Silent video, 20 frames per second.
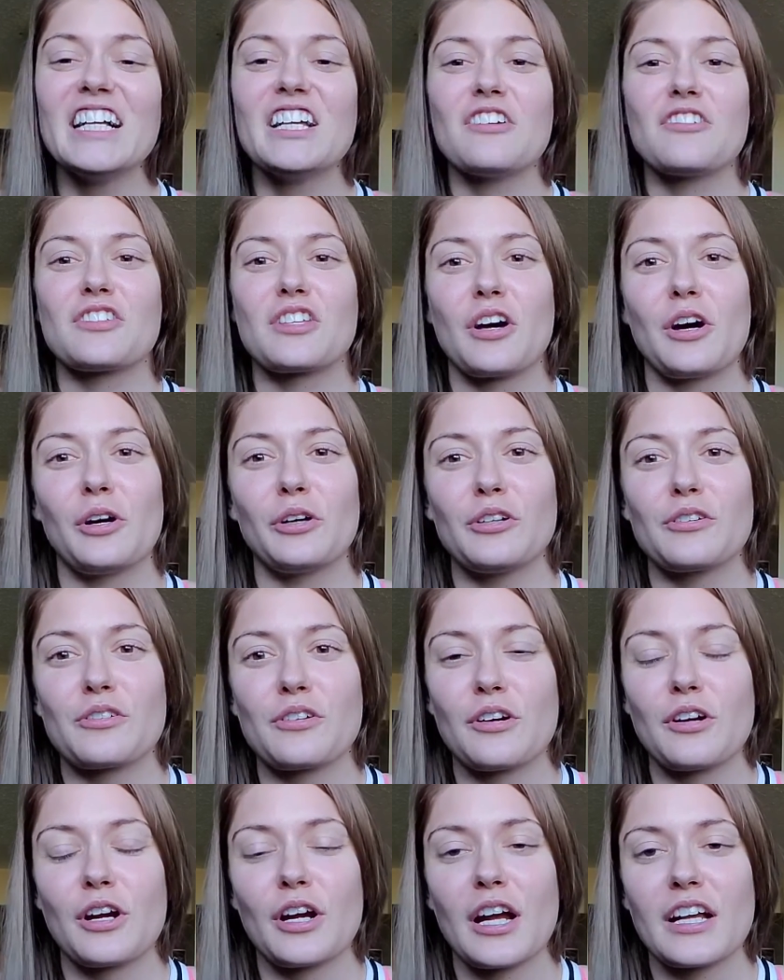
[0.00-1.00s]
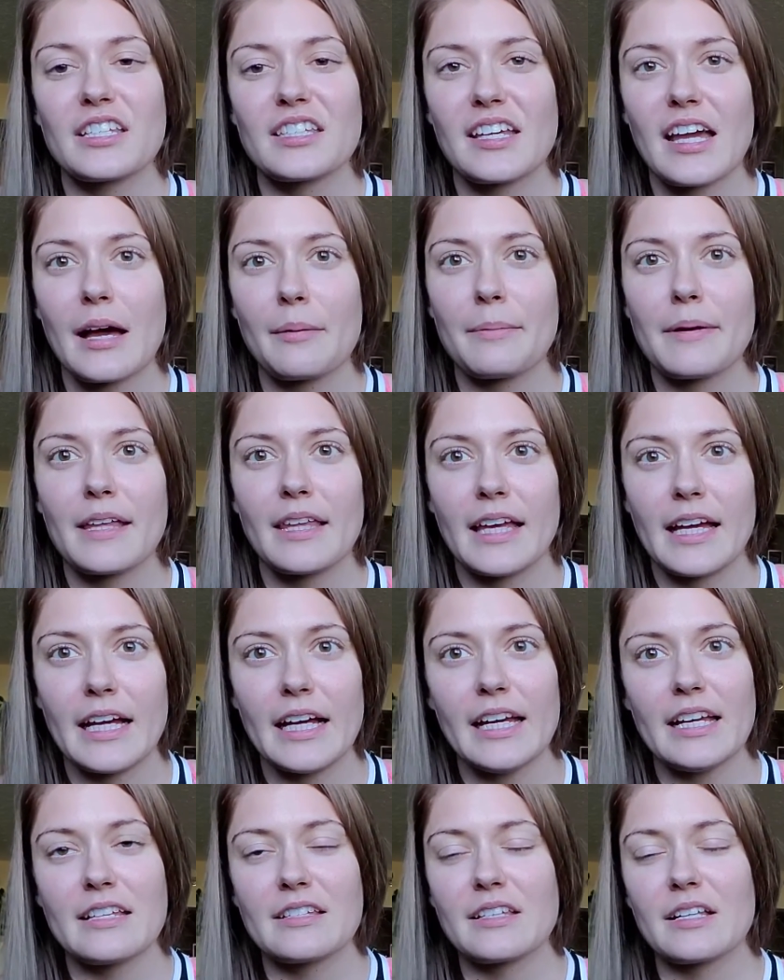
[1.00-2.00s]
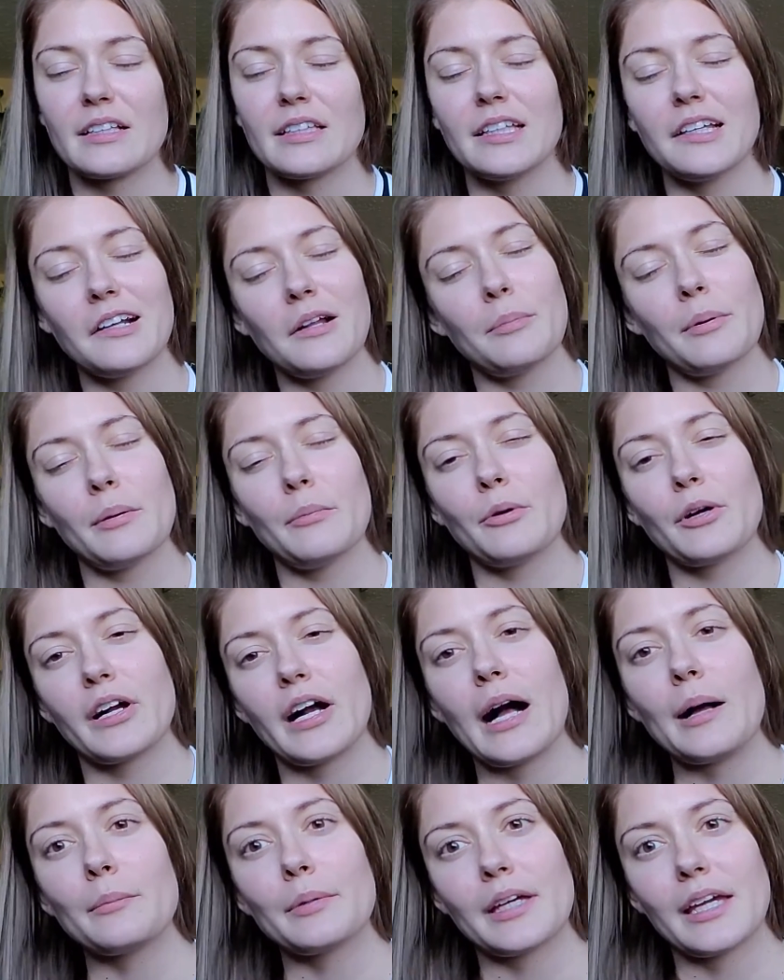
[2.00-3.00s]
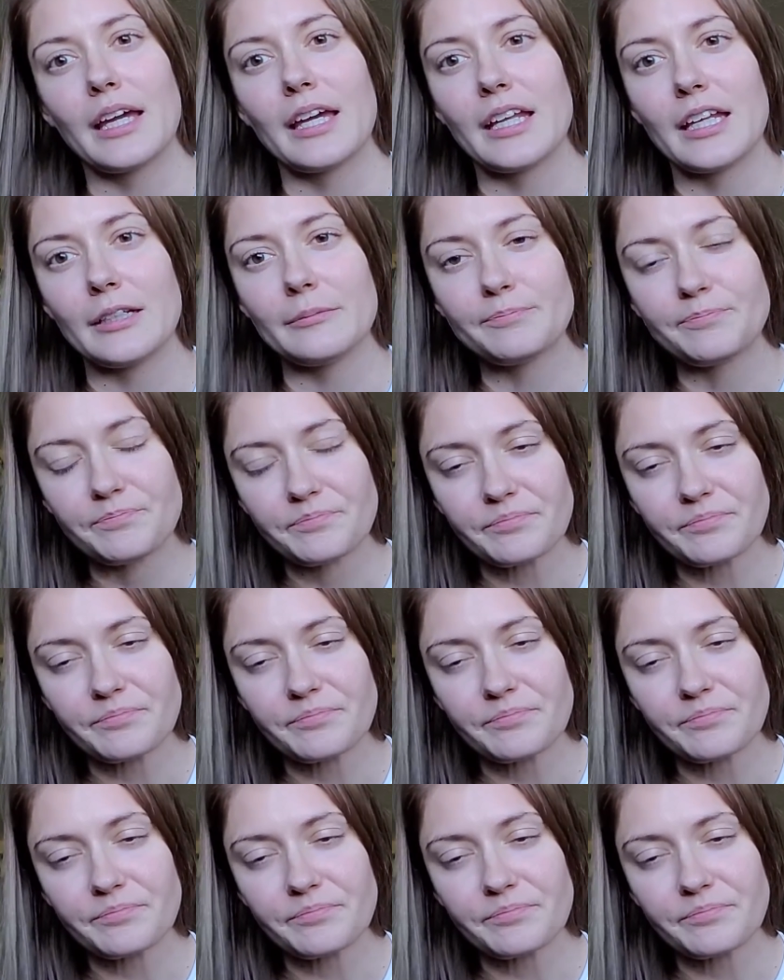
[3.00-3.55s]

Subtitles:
So your scapula is a little bit more complicated.